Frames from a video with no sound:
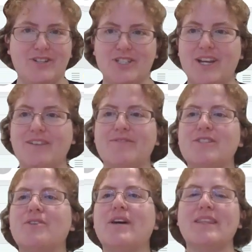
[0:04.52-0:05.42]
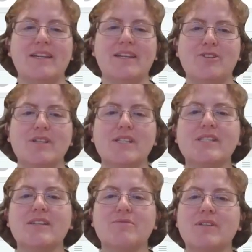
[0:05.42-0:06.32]
stuff, so I think you can
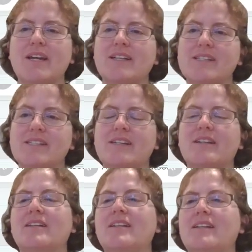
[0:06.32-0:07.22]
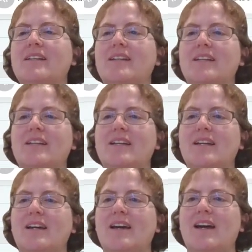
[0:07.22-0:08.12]
see what I can see.
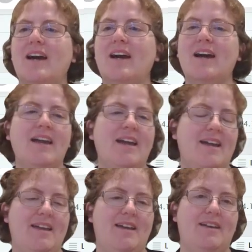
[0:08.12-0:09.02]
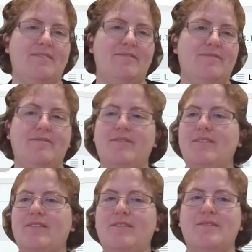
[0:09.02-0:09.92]
I have
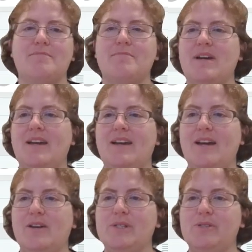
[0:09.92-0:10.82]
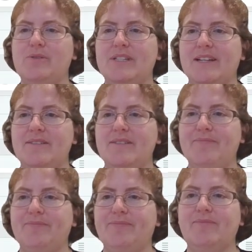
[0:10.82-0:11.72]
my Iowa soil data,
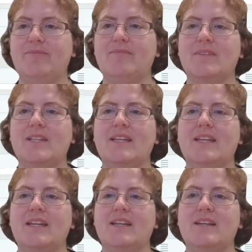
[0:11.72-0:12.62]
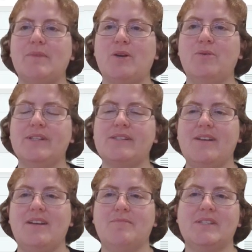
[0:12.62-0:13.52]
and my goal this
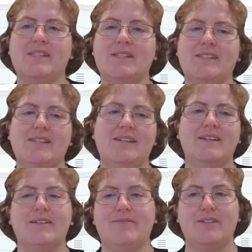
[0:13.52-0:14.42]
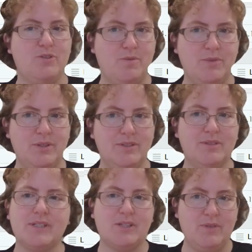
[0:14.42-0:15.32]
time is to see if it's normal or
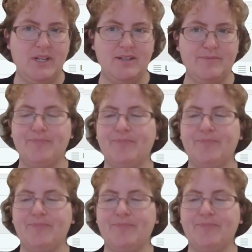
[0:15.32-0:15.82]
what's going on.